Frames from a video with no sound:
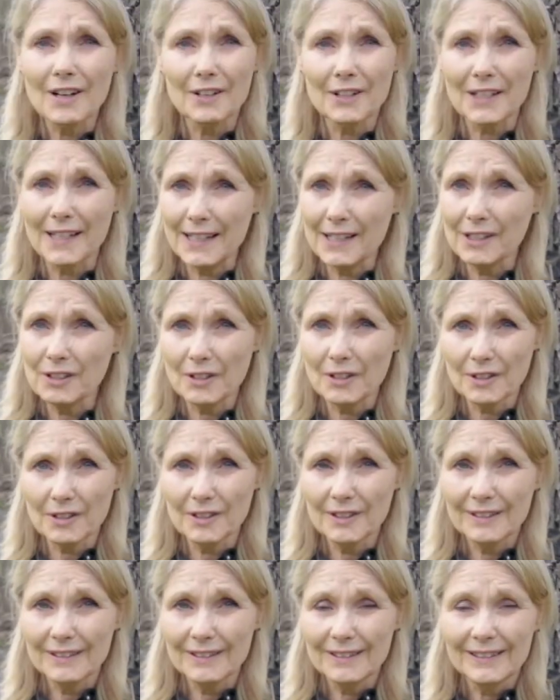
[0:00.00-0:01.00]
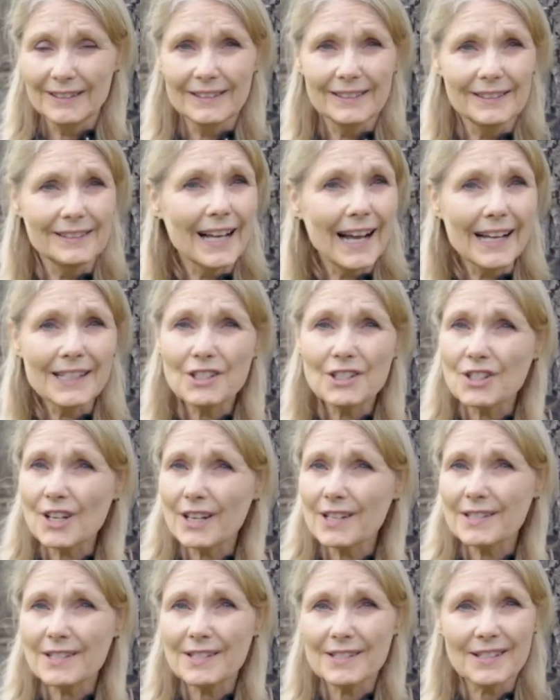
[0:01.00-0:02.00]
our healer, not
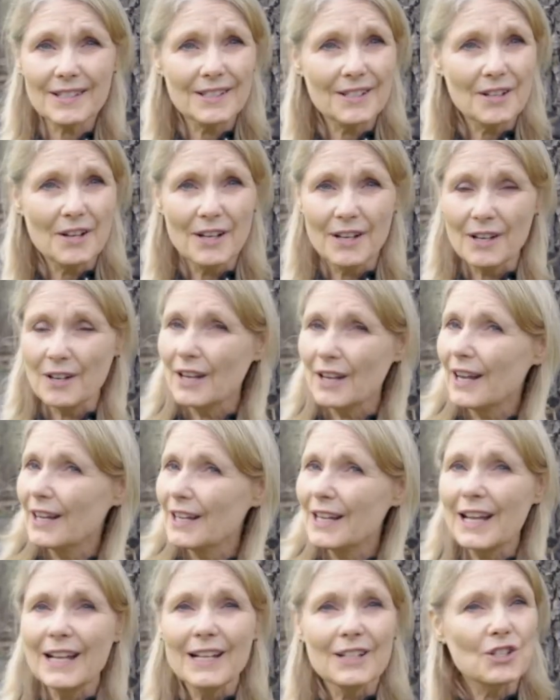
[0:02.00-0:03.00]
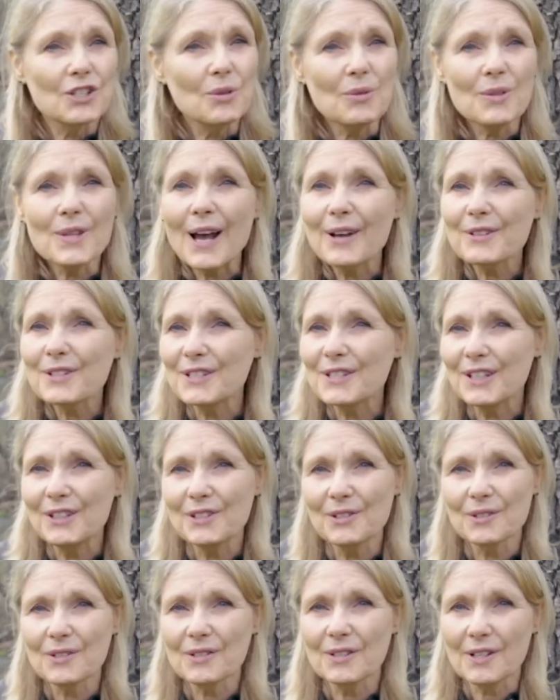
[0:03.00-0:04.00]
just 2,000
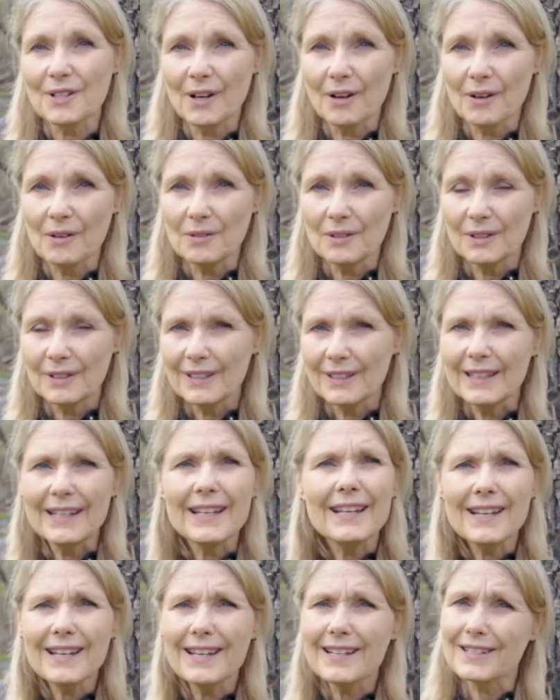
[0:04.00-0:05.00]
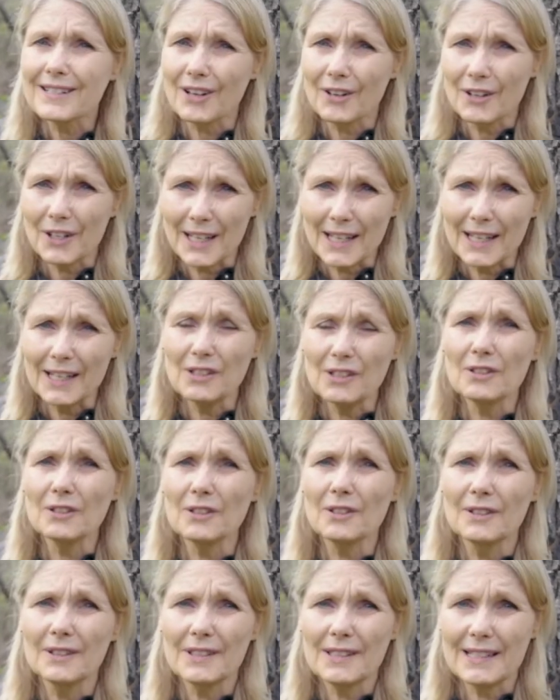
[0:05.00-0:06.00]
years ago. He is our
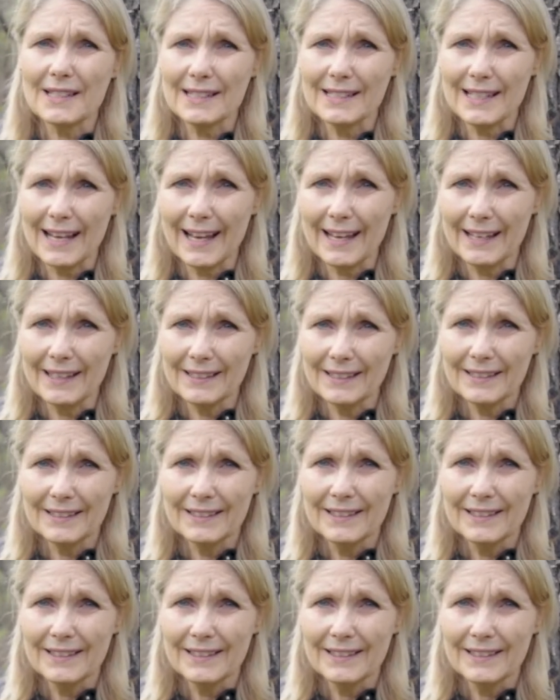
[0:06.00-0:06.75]
healer today.